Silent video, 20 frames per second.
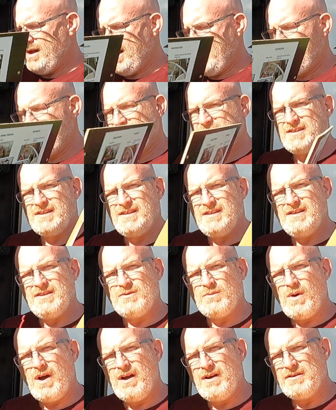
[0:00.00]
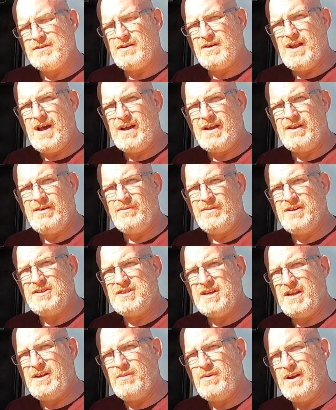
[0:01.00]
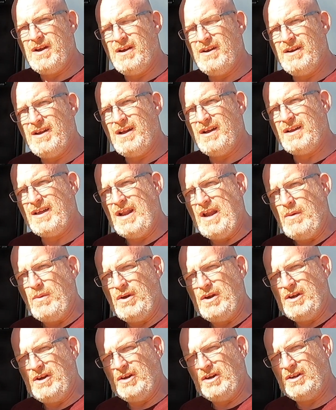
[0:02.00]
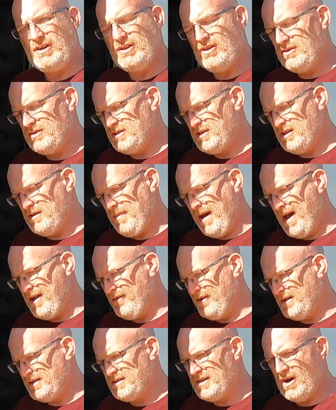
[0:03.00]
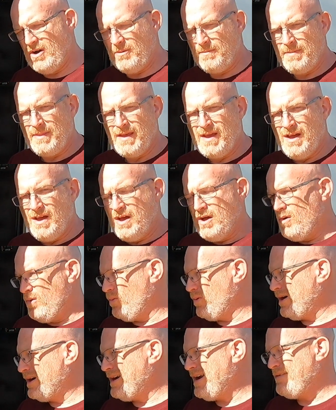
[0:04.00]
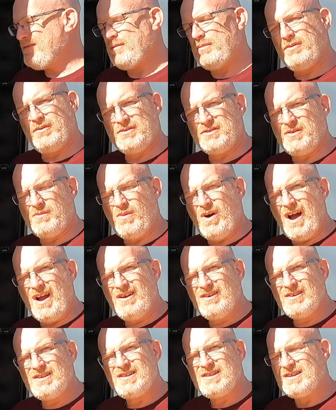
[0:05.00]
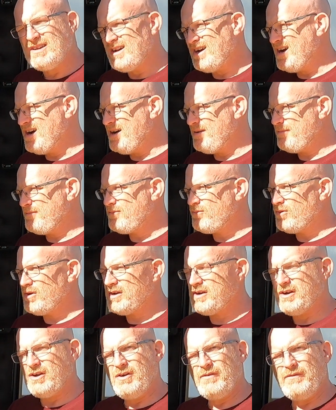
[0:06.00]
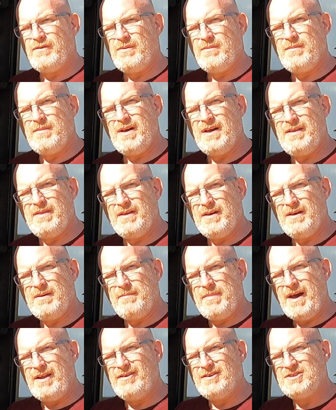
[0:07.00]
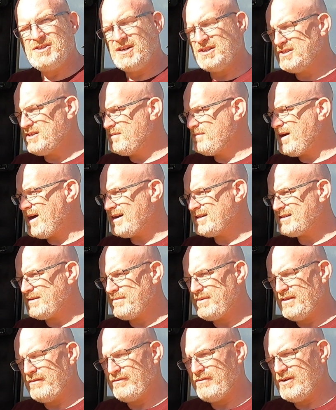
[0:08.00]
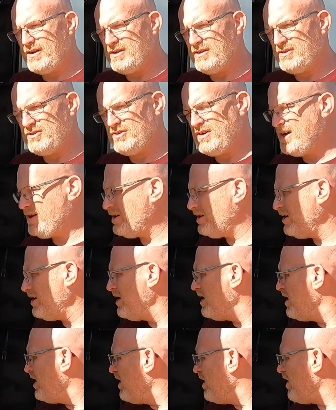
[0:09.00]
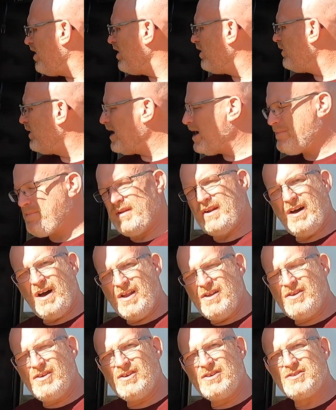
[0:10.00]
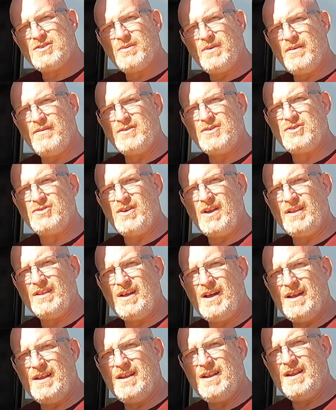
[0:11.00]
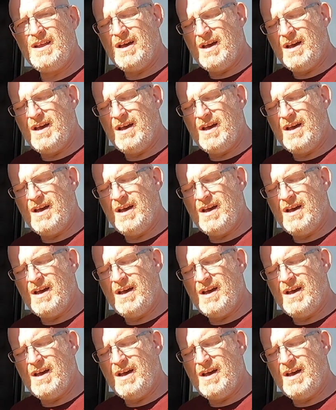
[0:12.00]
obviously these wires are not going to reach anywhere near close to the battery. So we're going to have to pull some wires. We're going to go from the battery junction box up in the front of the trailer all the way up and under, so we have a straight line